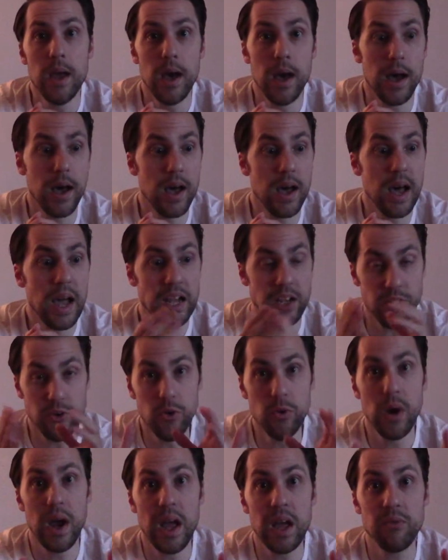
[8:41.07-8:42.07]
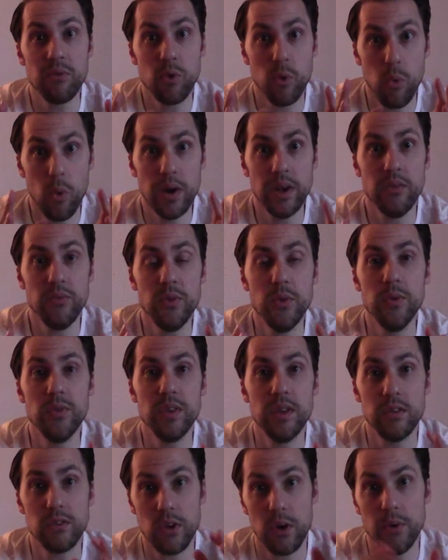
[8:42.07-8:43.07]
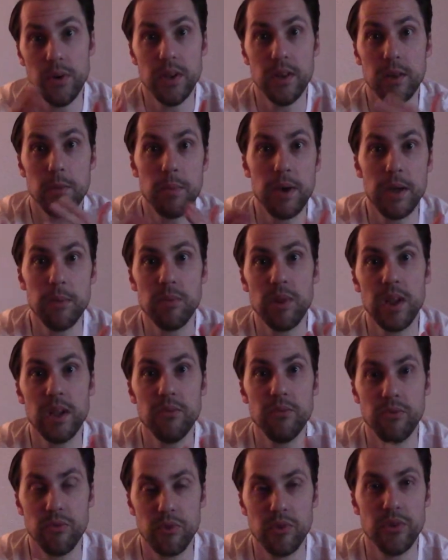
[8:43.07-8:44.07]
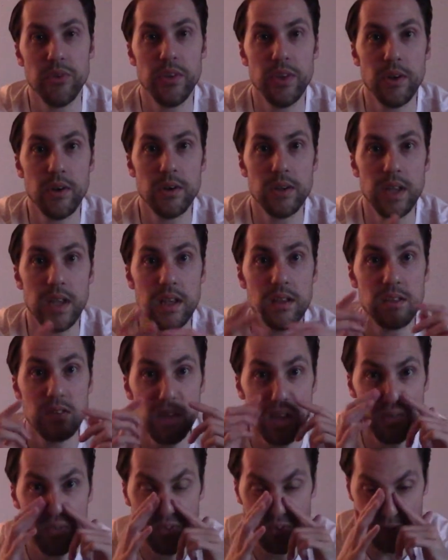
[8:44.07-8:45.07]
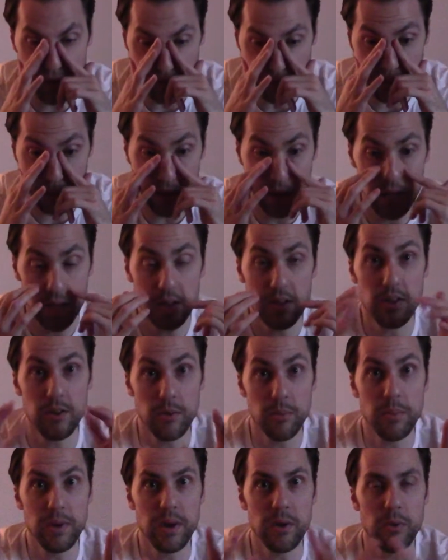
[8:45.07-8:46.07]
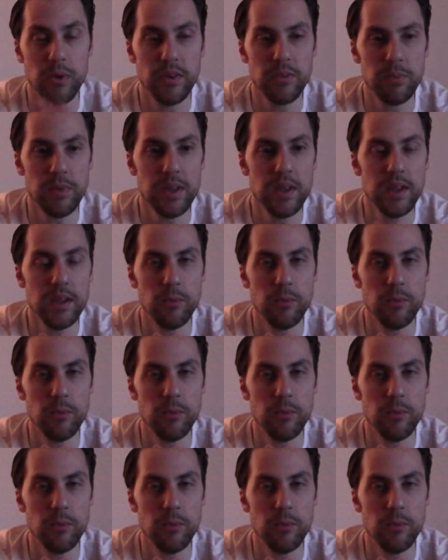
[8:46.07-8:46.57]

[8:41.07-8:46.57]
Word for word: Uh, I do have quite a few things already in the pipeline for the arcade stuff, so uh, you know, bear with me.